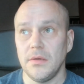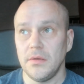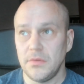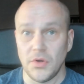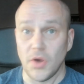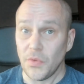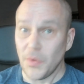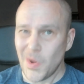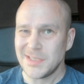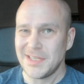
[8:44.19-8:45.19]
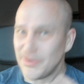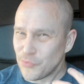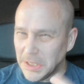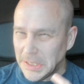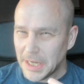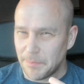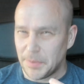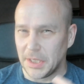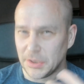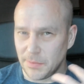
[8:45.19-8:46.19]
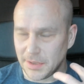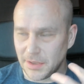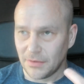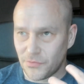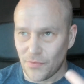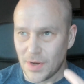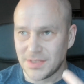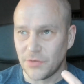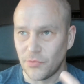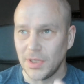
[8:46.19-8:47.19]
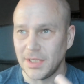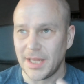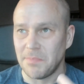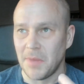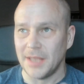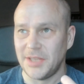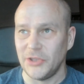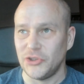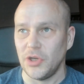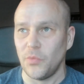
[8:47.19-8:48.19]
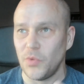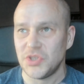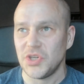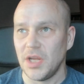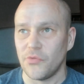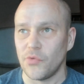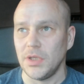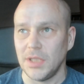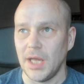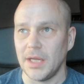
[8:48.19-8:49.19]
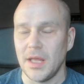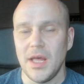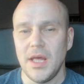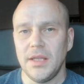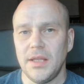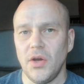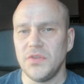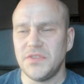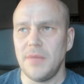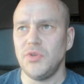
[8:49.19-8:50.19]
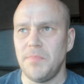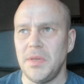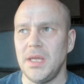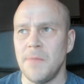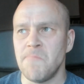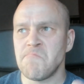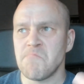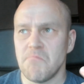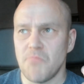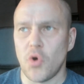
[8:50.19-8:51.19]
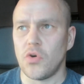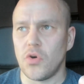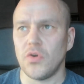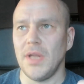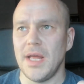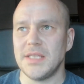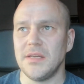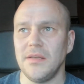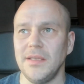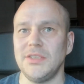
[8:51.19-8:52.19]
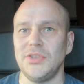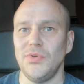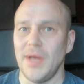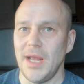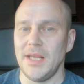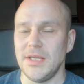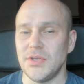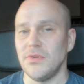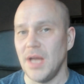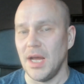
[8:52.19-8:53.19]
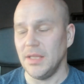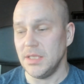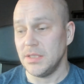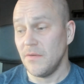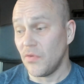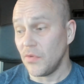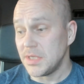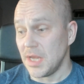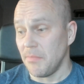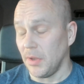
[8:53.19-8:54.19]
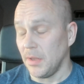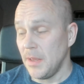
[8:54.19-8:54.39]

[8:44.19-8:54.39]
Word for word: you know, the ones that really appeal to me, the ones that really get my attention and which I really like. They all seem to be more or less linked to eighties or nineties. For example,